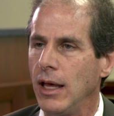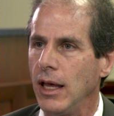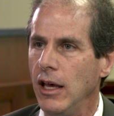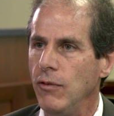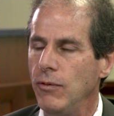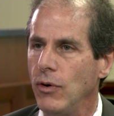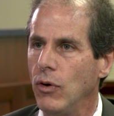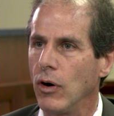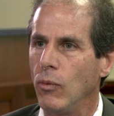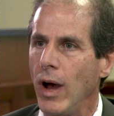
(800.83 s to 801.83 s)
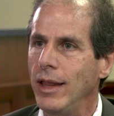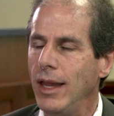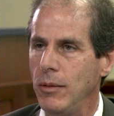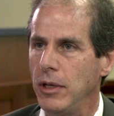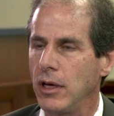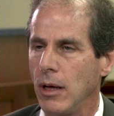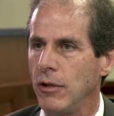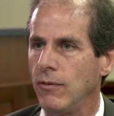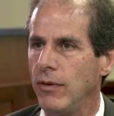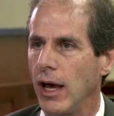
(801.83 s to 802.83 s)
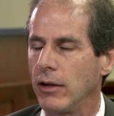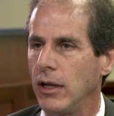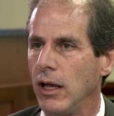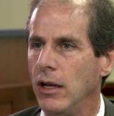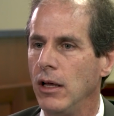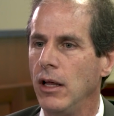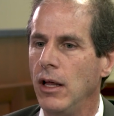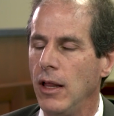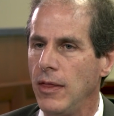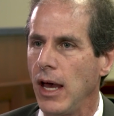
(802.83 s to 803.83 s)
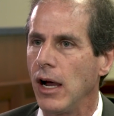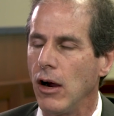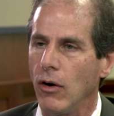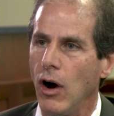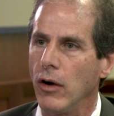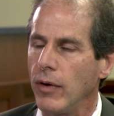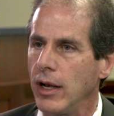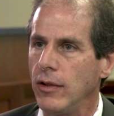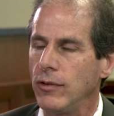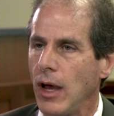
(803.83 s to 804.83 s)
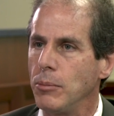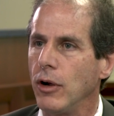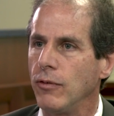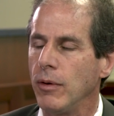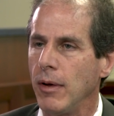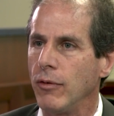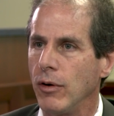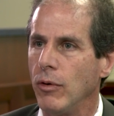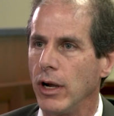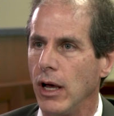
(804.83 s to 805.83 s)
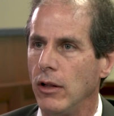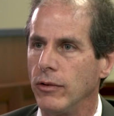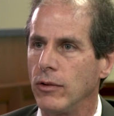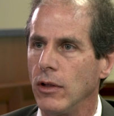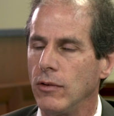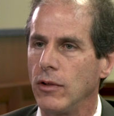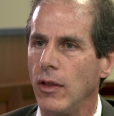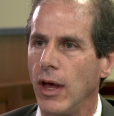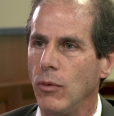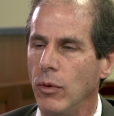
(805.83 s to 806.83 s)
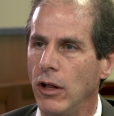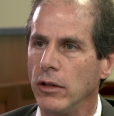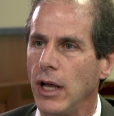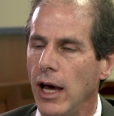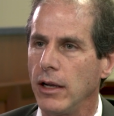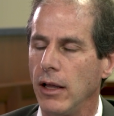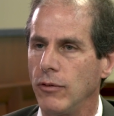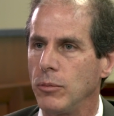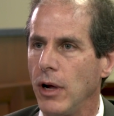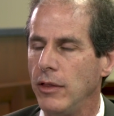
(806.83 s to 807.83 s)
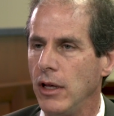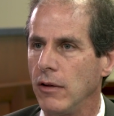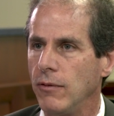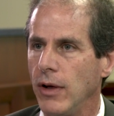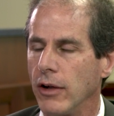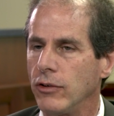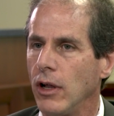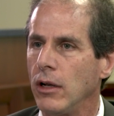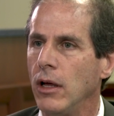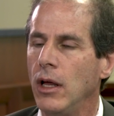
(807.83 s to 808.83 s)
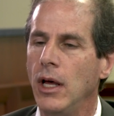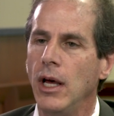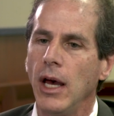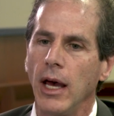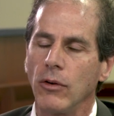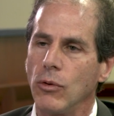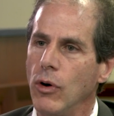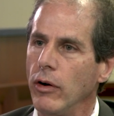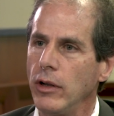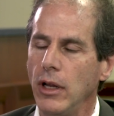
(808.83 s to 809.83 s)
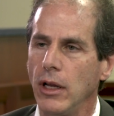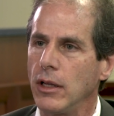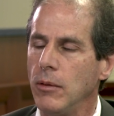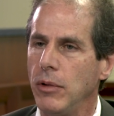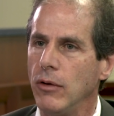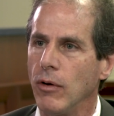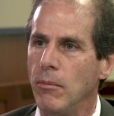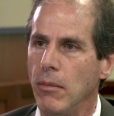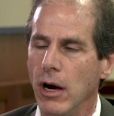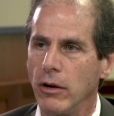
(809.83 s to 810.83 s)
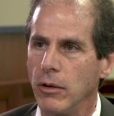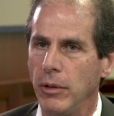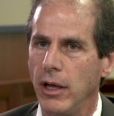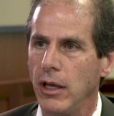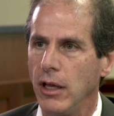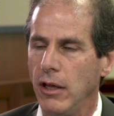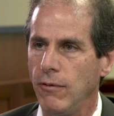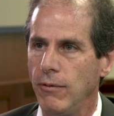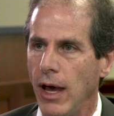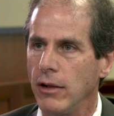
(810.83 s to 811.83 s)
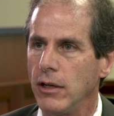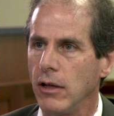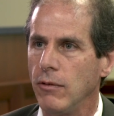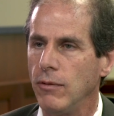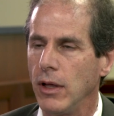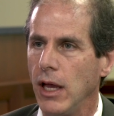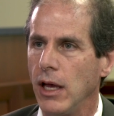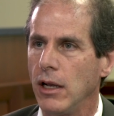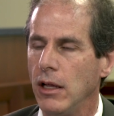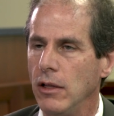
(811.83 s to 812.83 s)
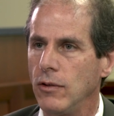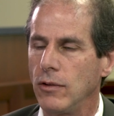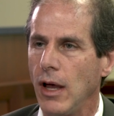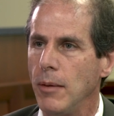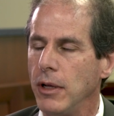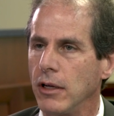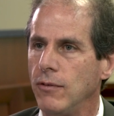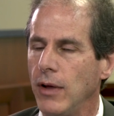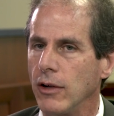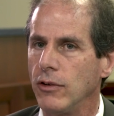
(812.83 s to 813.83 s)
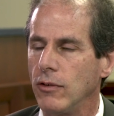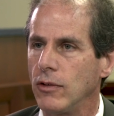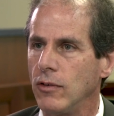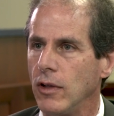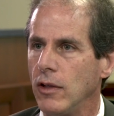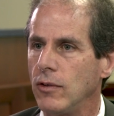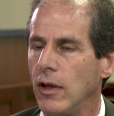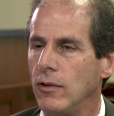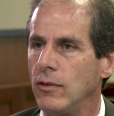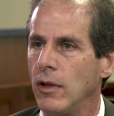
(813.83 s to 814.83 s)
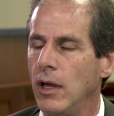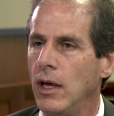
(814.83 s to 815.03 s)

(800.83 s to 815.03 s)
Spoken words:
if or when they become infected, they are already separate from everyone else. So they will not have spread the infection. And quarantine can be remarkably effective in stopping infectious diseases.